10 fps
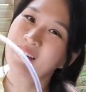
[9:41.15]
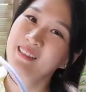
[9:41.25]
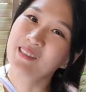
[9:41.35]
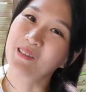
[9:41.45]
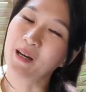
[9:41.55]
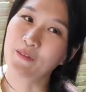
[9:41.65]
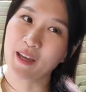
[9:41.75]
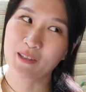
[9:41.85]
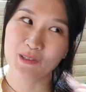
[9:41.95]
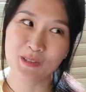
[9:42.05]
So I've
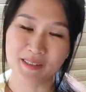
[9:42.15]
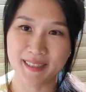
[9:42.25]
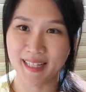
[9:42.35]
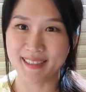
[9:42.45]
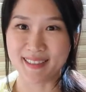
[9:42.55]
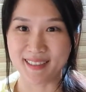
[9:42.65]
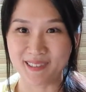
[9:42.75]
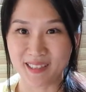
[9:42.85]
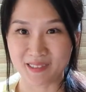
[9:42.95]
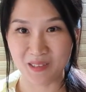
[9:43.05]
had 2019,
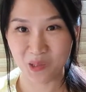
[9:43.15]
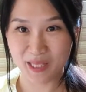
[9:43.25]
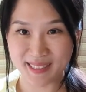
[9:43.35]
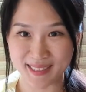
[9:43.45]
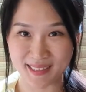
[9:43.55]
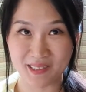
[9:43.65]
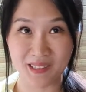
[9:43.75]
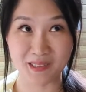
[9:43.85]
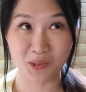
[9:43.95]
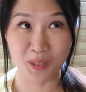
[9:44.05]
2020,
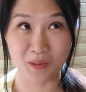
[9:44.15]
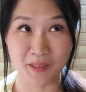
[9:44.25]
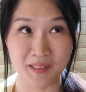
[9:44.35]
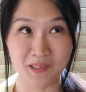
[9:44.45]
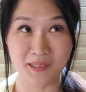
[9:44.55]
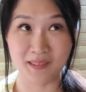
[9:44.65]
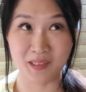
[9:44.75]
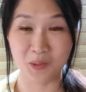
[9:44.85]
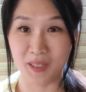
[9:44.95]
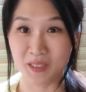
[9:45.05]
2021, and
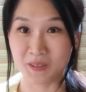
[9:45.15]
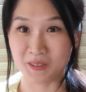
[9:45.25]
2022.